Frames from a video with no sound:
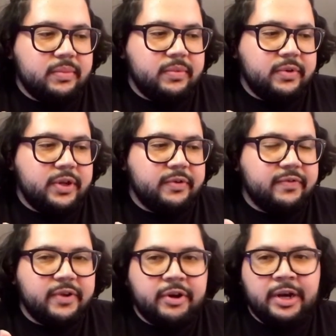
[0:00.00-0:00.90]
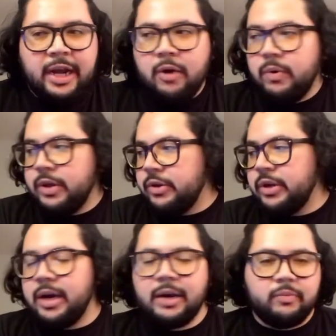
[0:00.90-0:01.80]
you know figuring out whether or
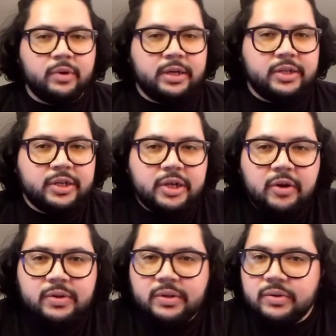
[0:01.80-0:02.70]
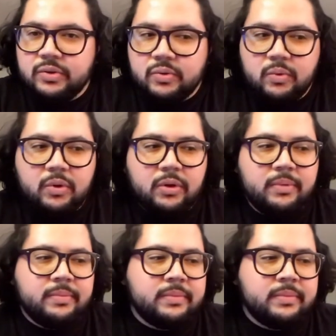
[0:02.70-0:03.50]
not i wanted to go to the school